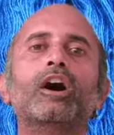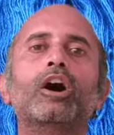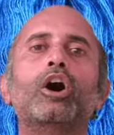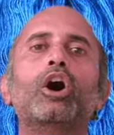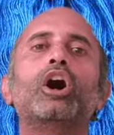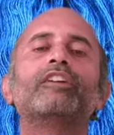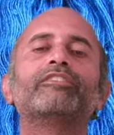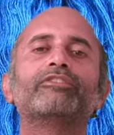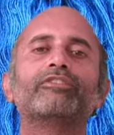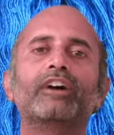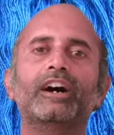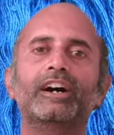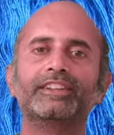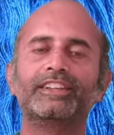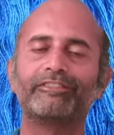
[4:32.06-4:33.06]

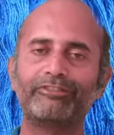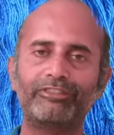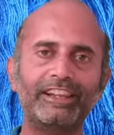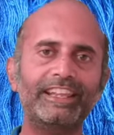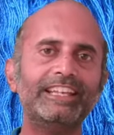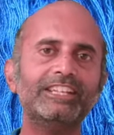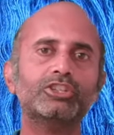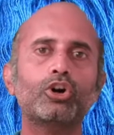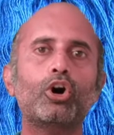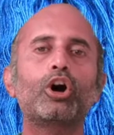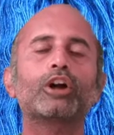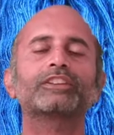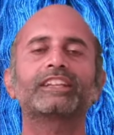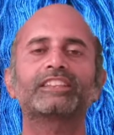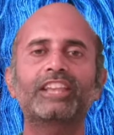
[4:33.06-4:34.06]
of the fleece
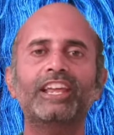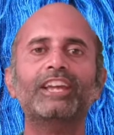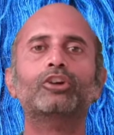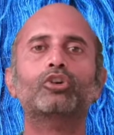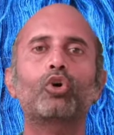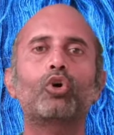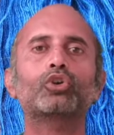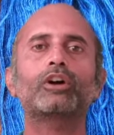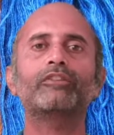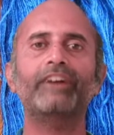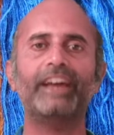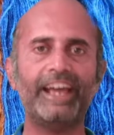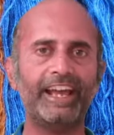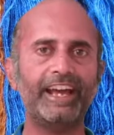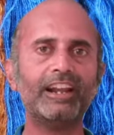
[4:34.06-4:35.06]
or the thick coat of
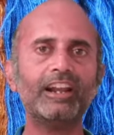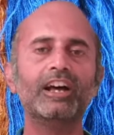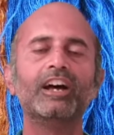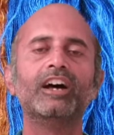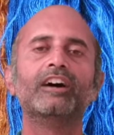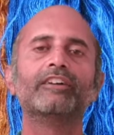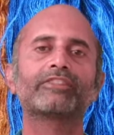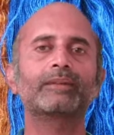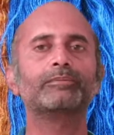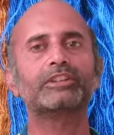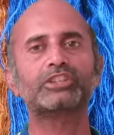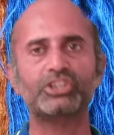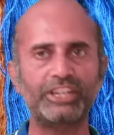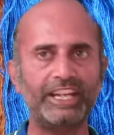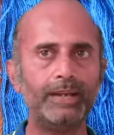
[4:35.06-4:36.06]
hair from the
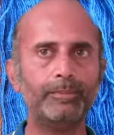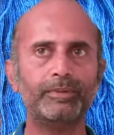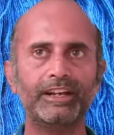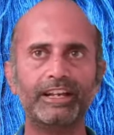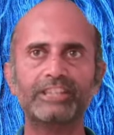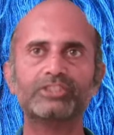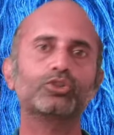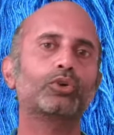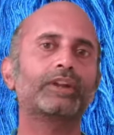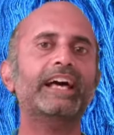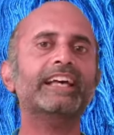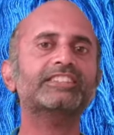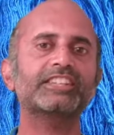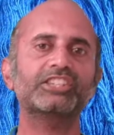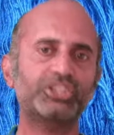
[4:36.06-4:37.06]
sheep is known
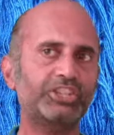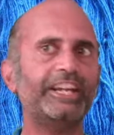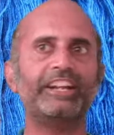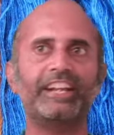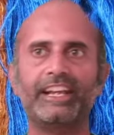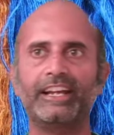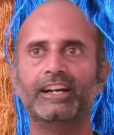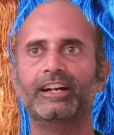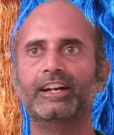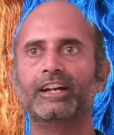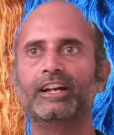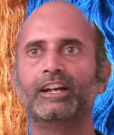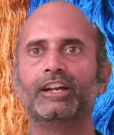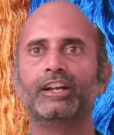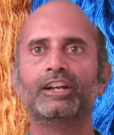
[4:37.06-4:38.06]
as shearing.
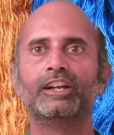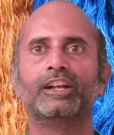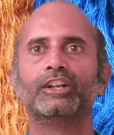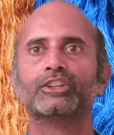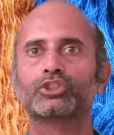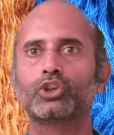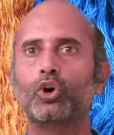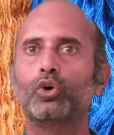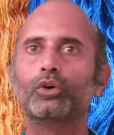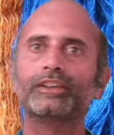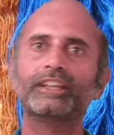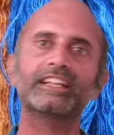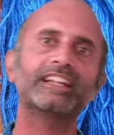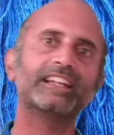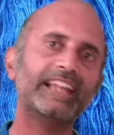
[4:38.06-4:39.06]
So
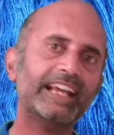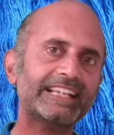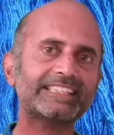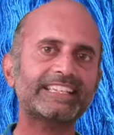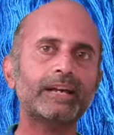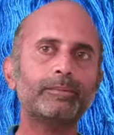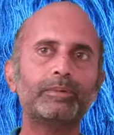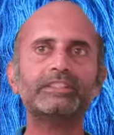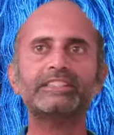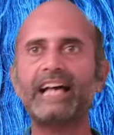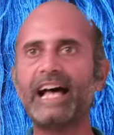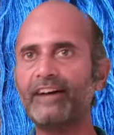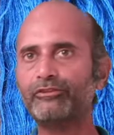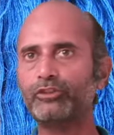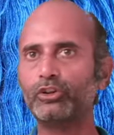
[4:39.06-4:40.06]
the next step is
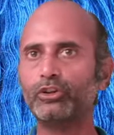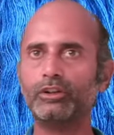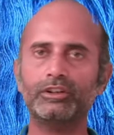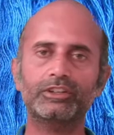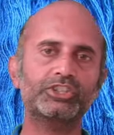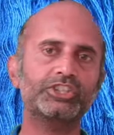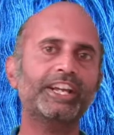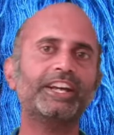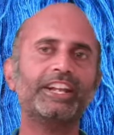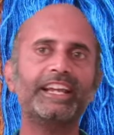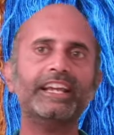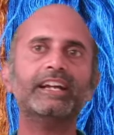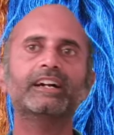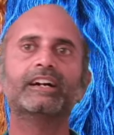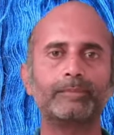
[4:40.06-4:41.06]
after
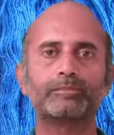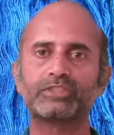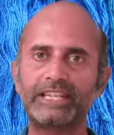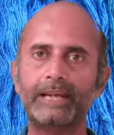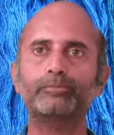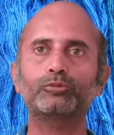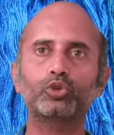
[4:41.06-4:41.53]
shearing. Step 2